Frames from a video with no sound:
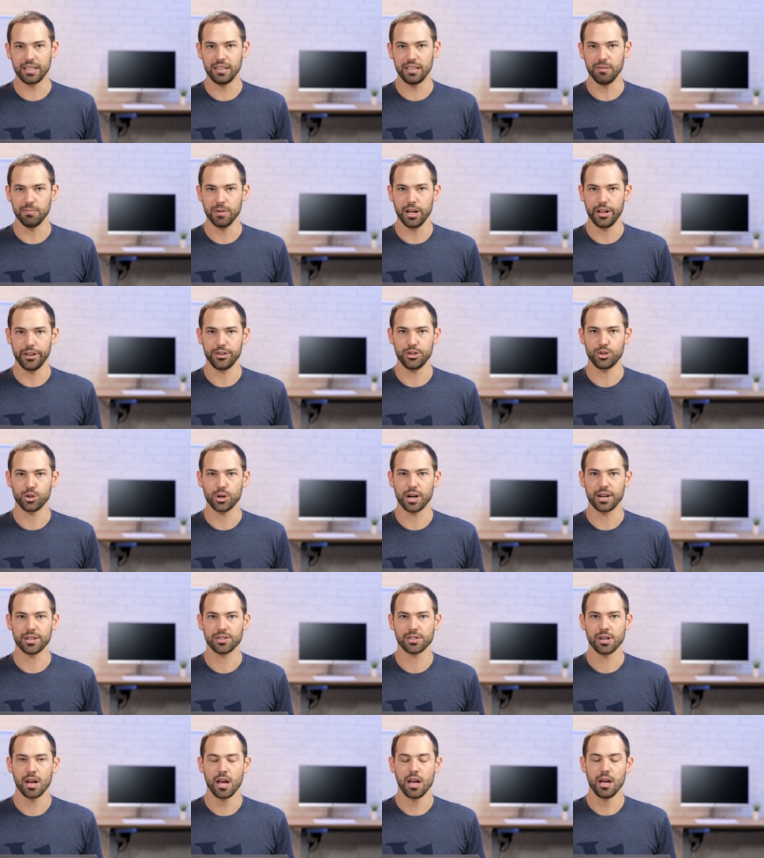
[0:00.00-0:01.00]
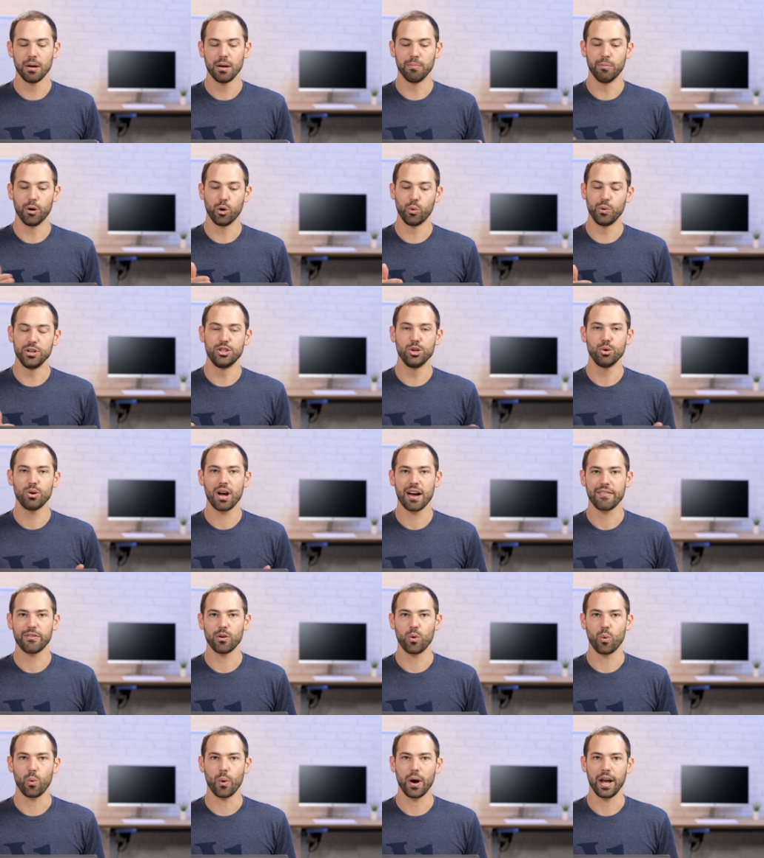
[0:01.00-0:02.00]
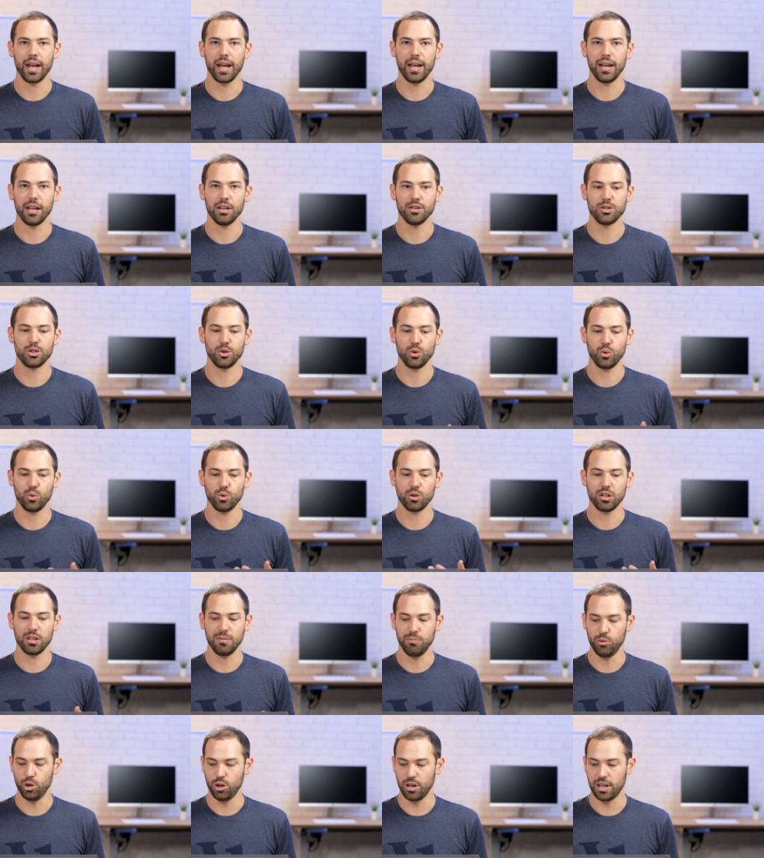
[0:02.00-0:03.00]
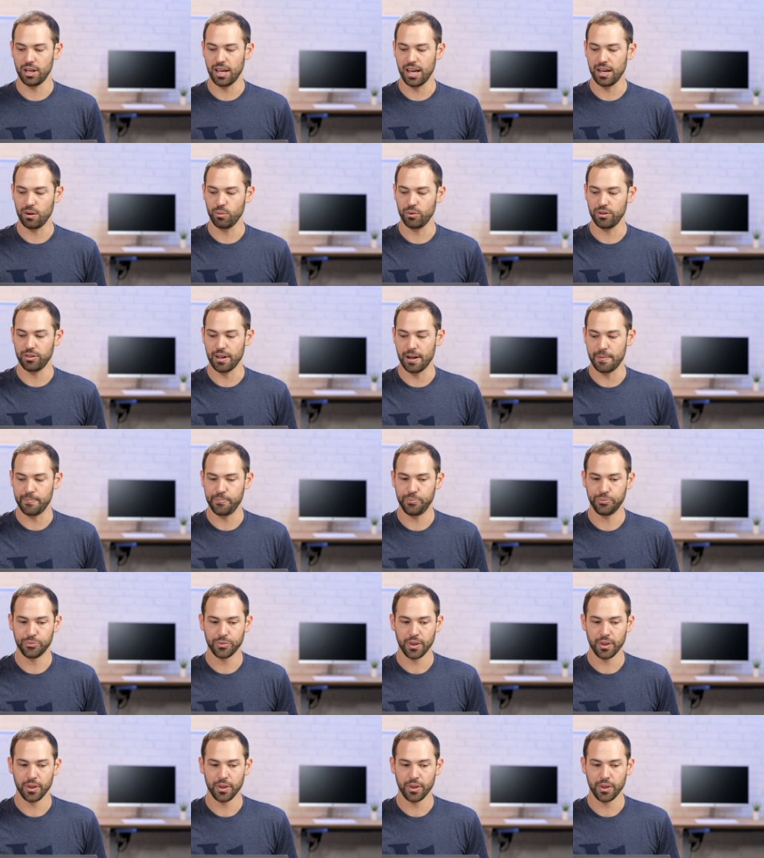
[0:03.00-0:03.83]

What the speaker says: email address, but we do have a way to communicate with them.